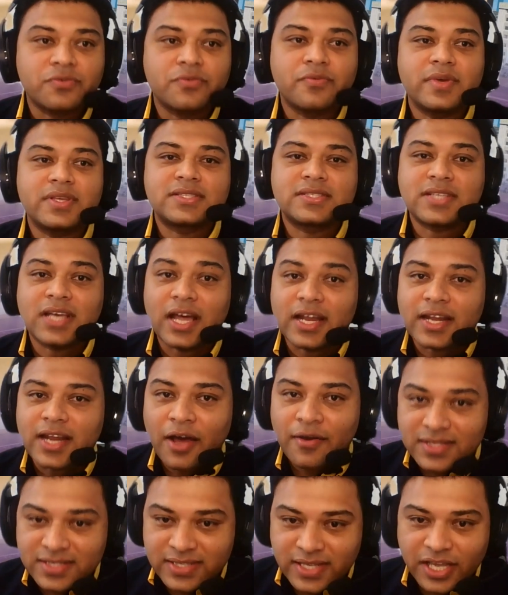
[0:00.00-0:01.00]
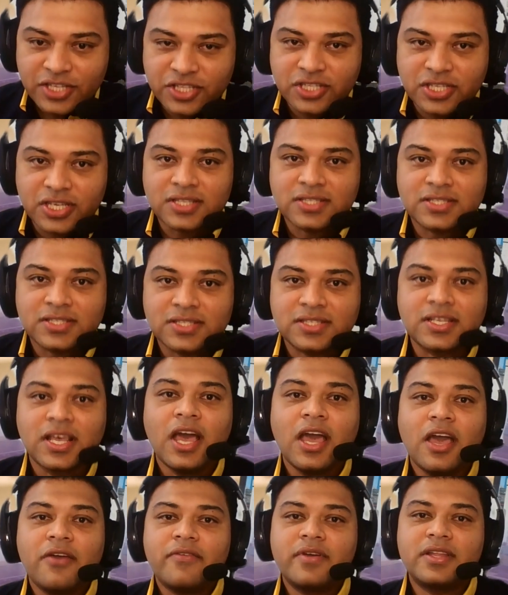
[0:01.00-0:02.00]
why not we start our
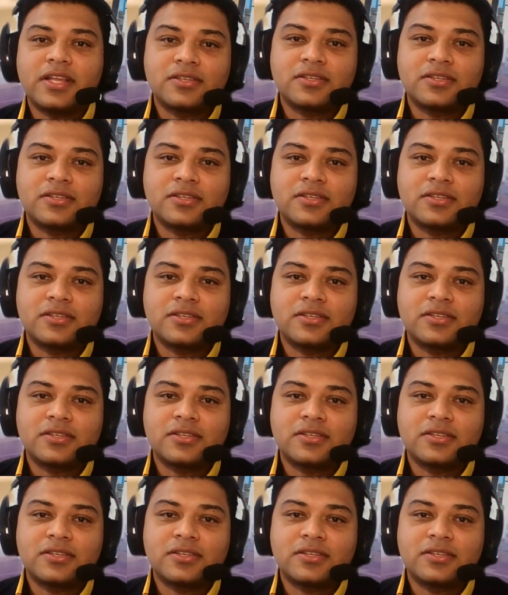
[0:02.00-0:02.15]
sessions